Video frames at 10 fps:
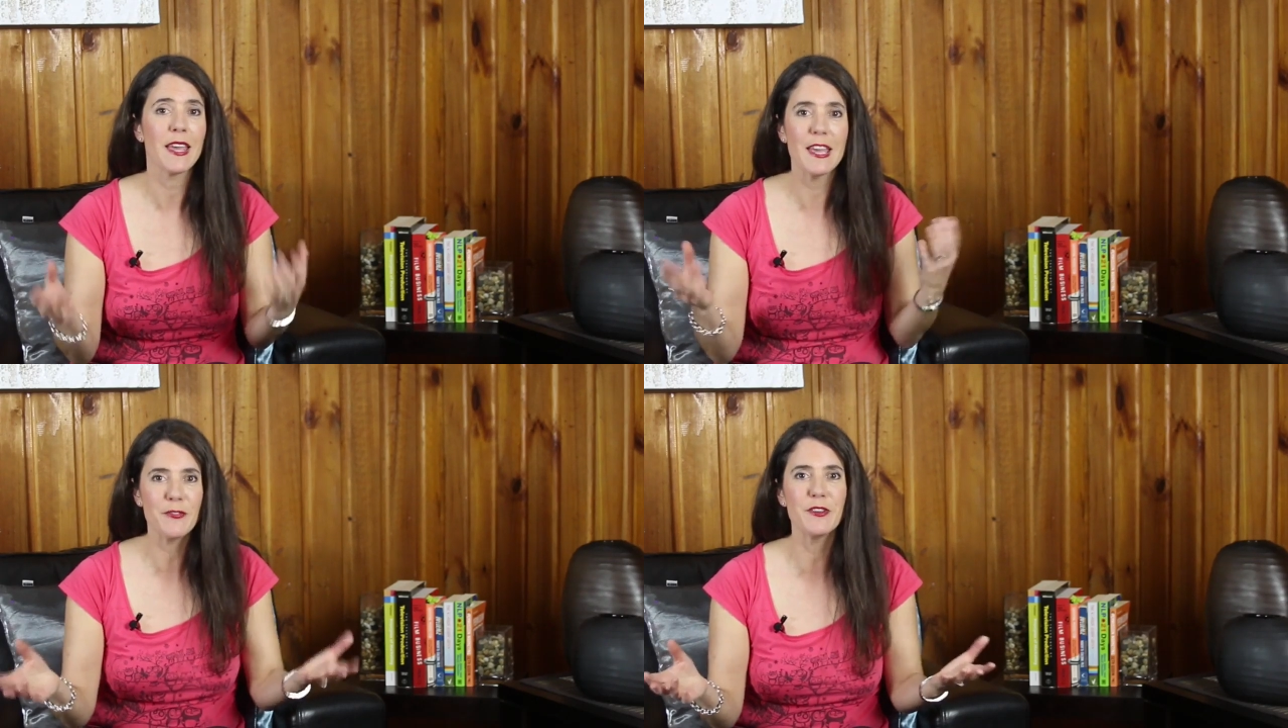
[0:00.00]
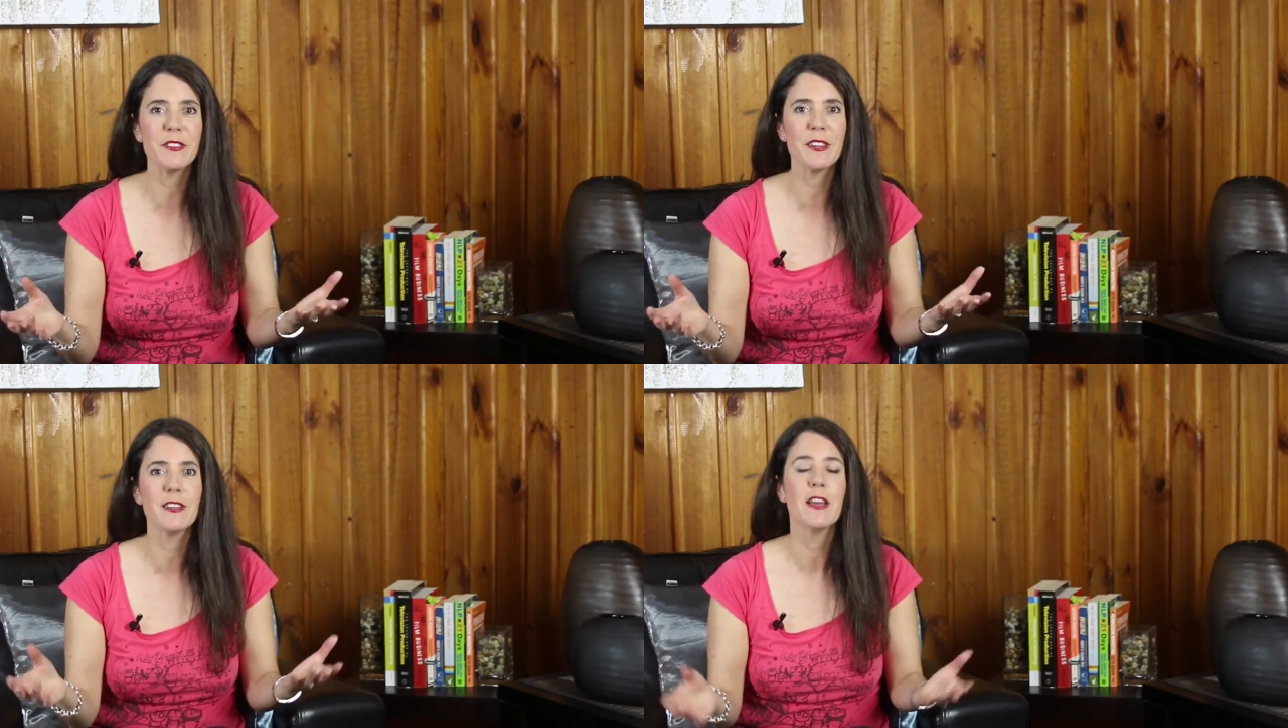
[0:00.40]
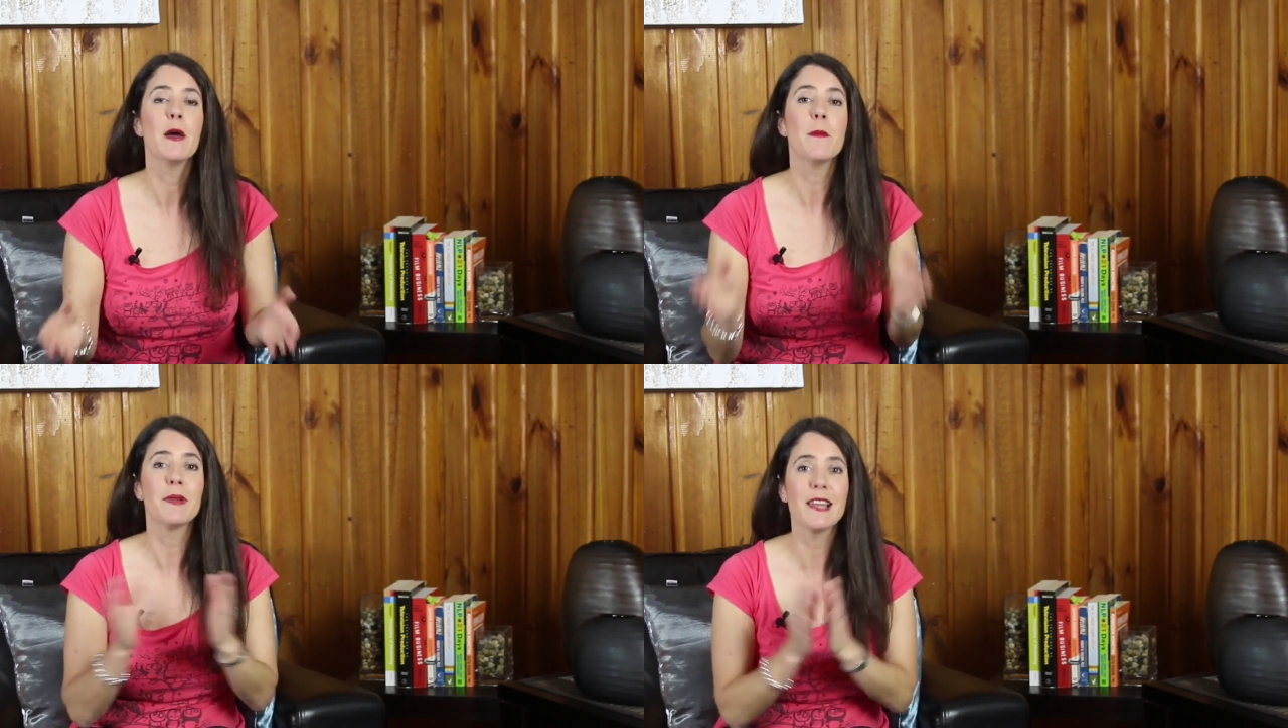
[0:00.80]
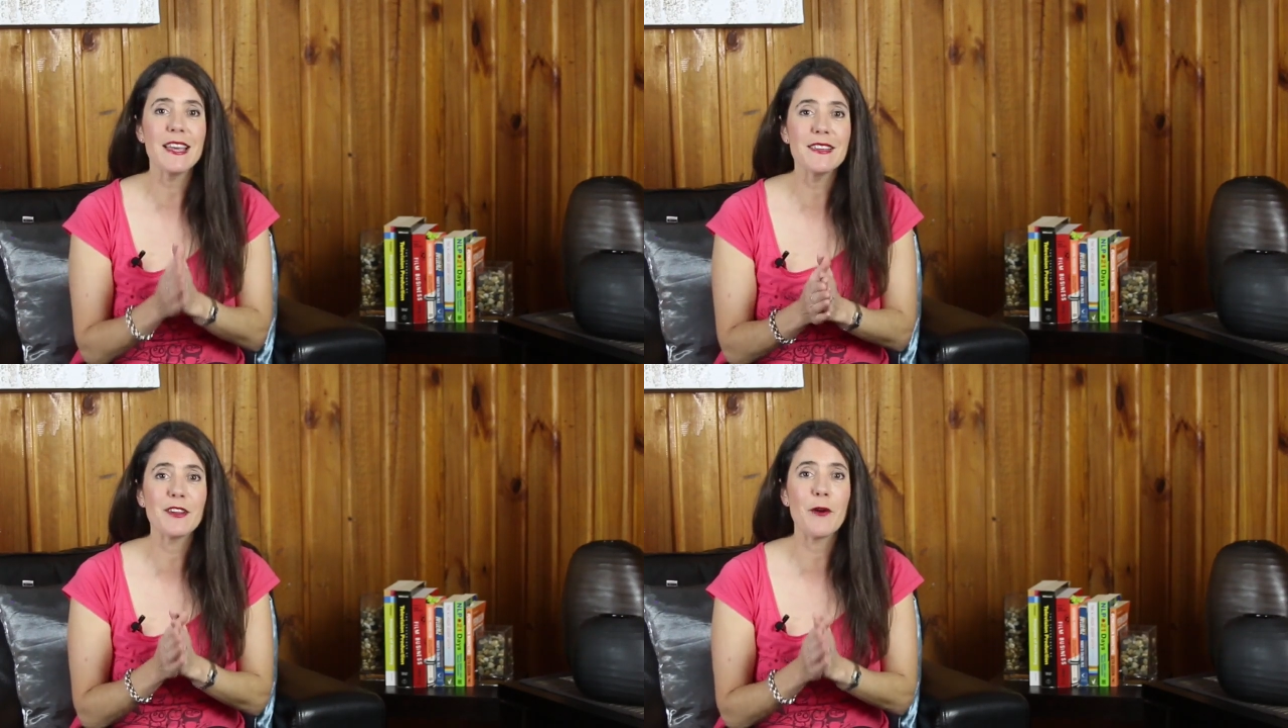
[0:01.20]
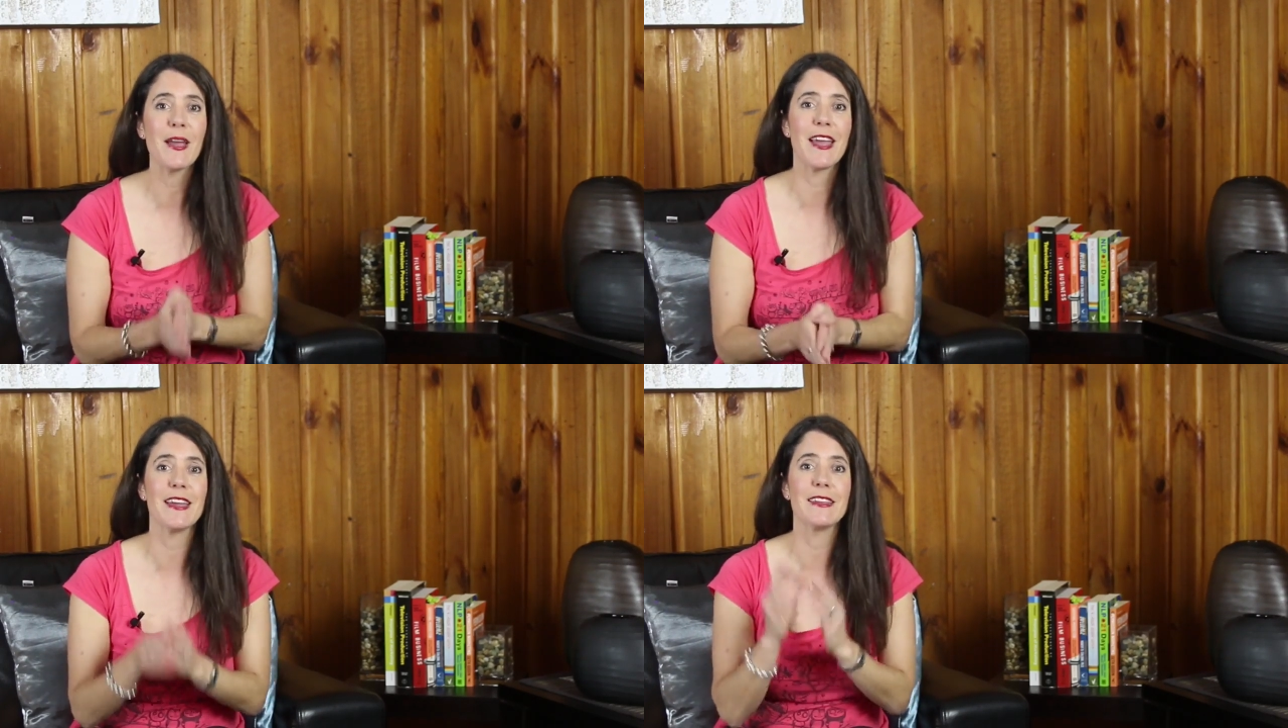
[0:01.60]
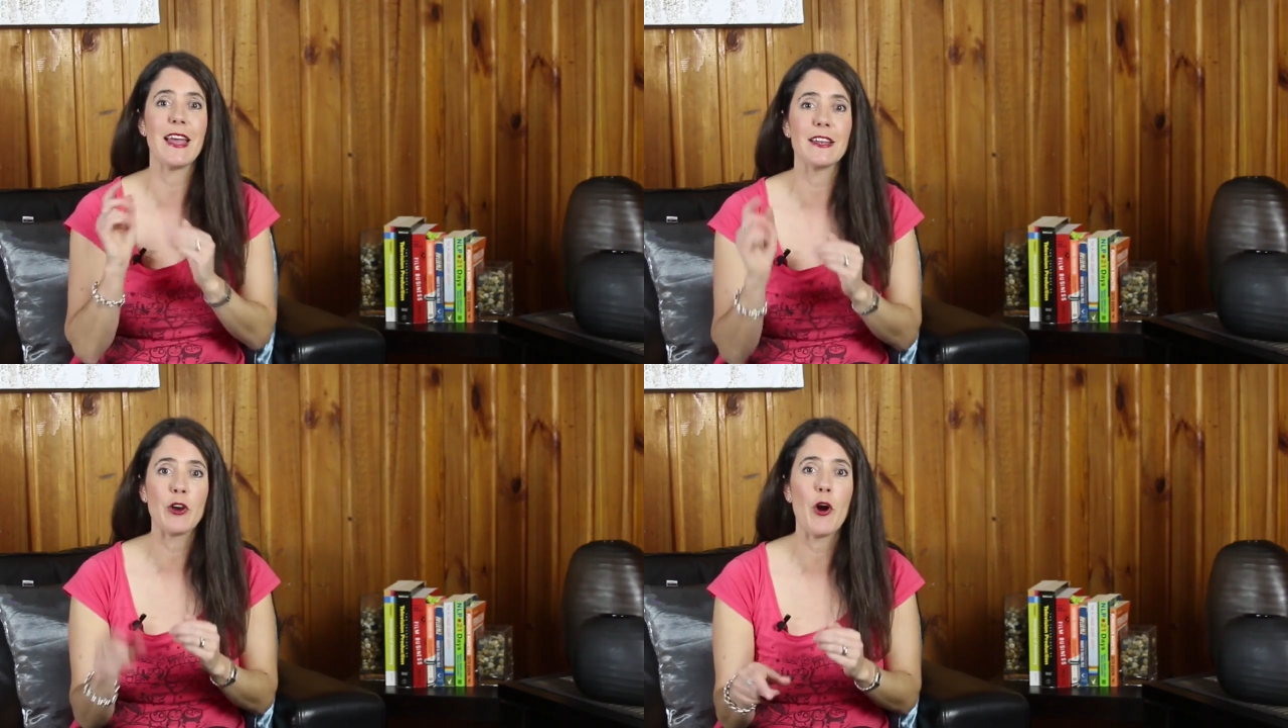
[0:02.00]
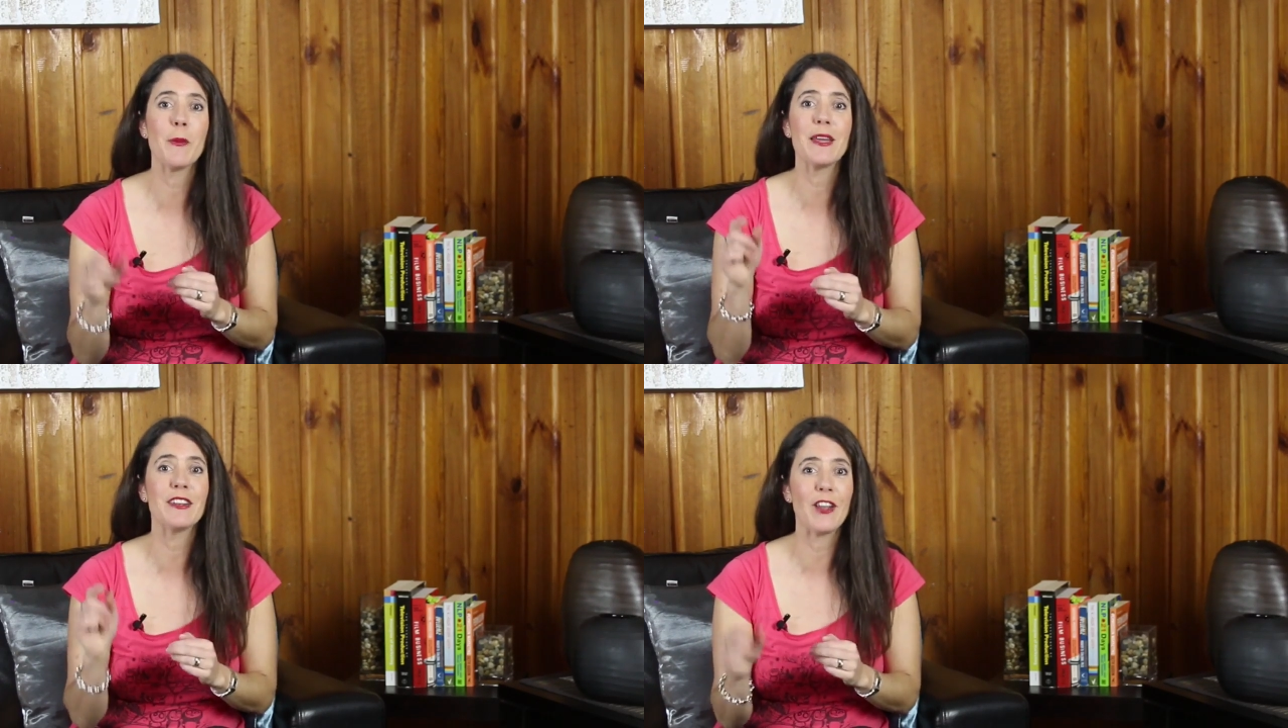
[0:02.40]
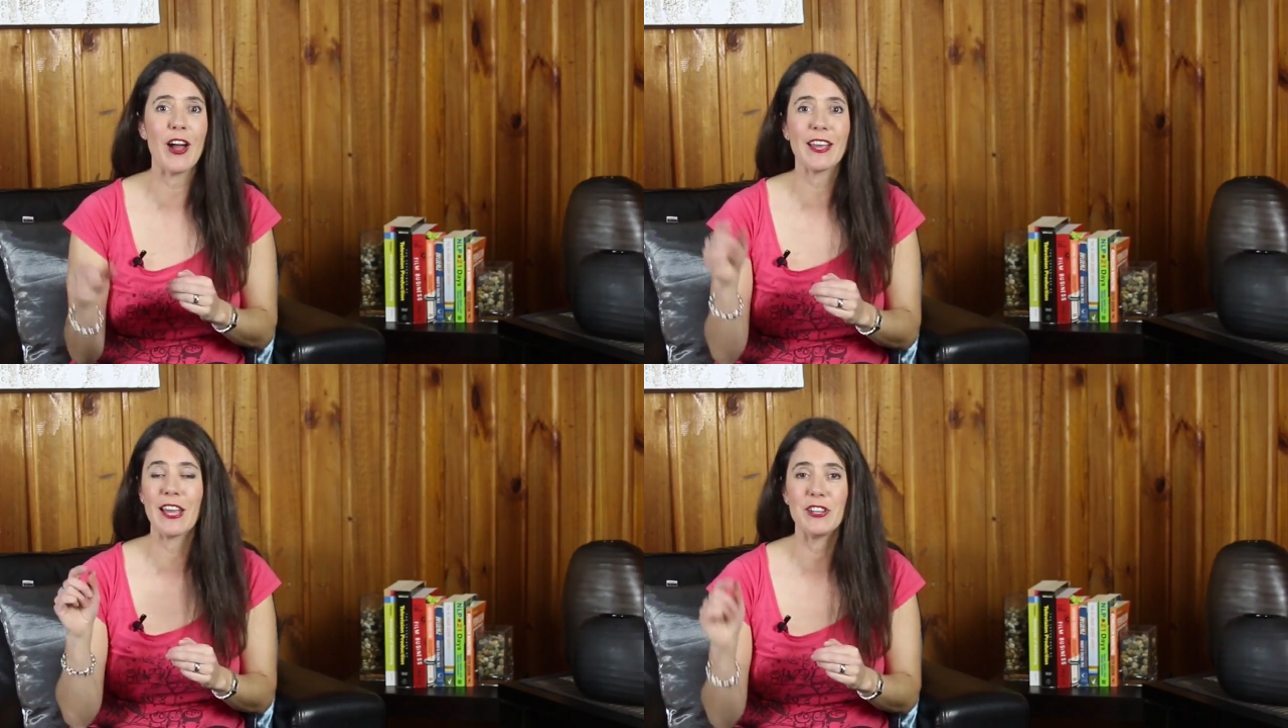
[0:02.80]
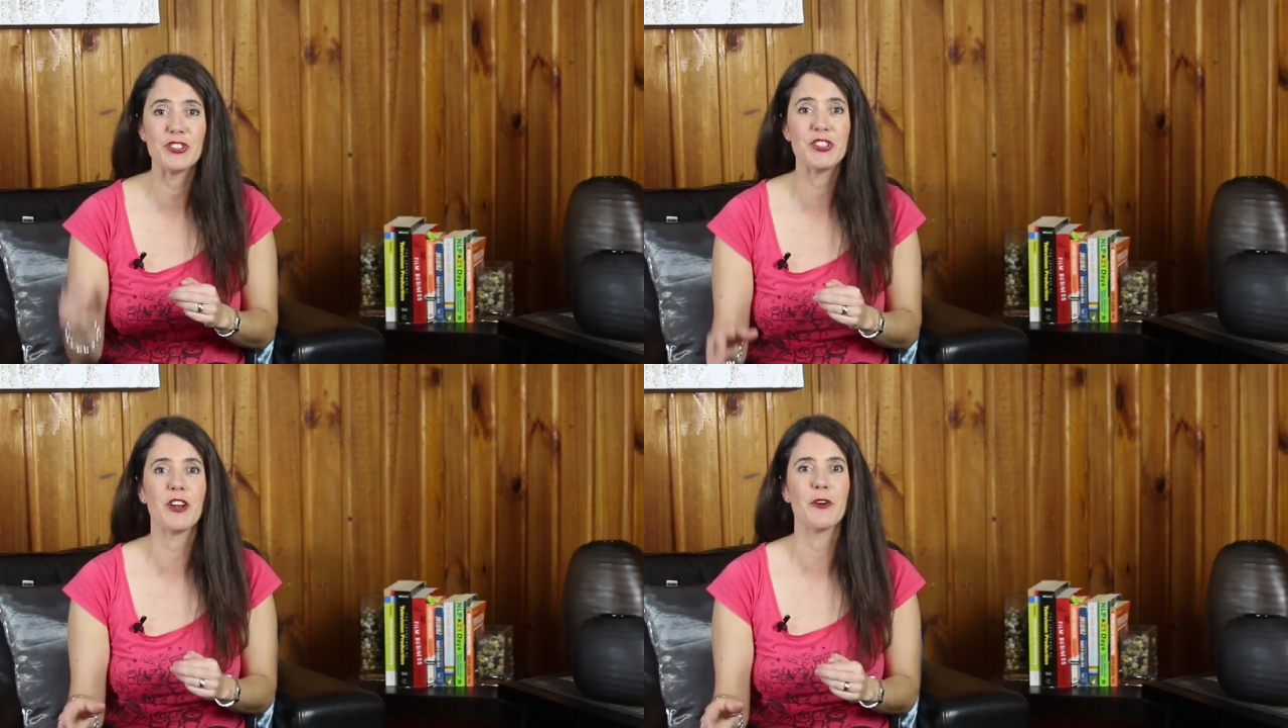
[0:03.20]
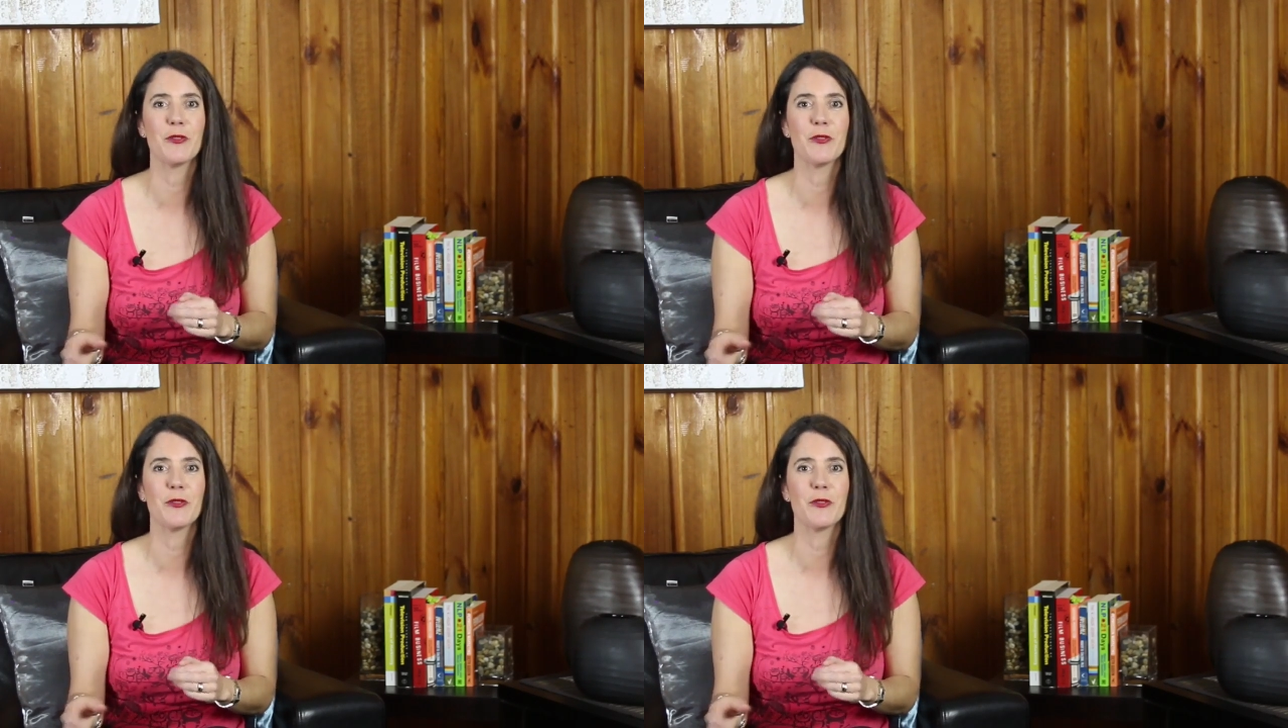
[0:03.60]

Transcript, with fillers: If you did, please go ahead and comment, like, and share it